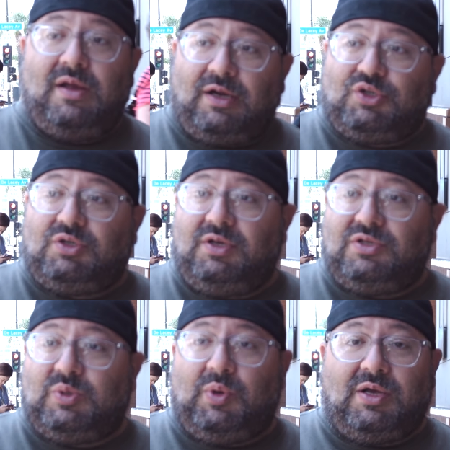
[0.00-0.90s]

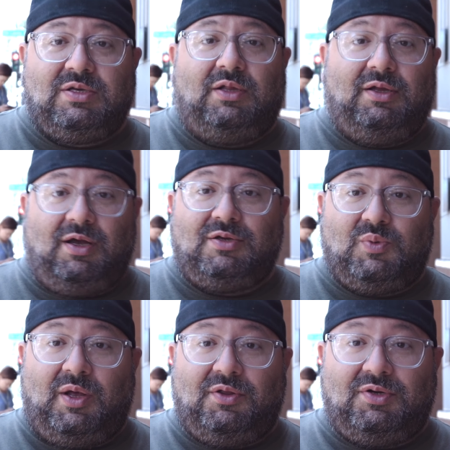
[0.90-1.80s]
Actually, surprisingly
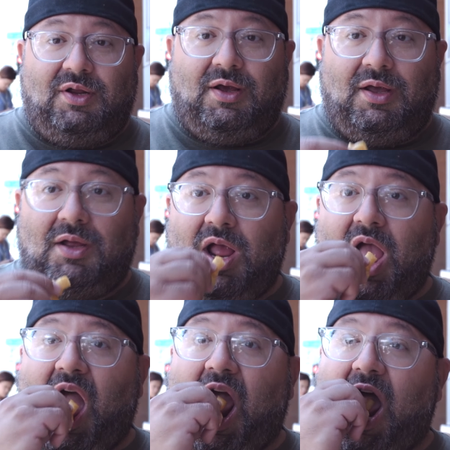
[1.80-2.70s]
nice weather today.
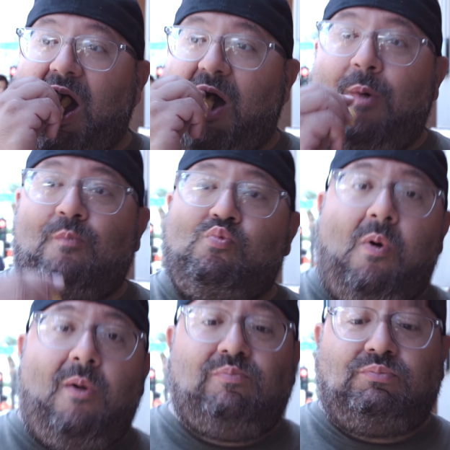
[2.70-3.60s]
Yeah. And we
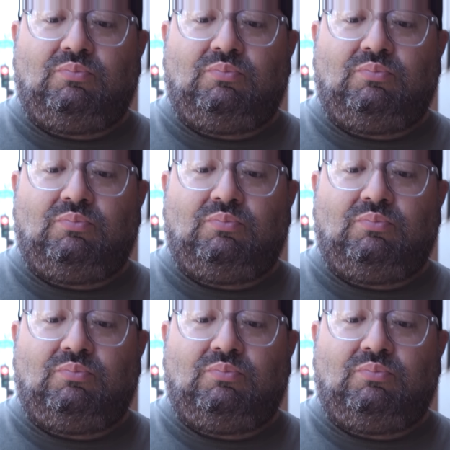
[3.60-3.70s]
are eating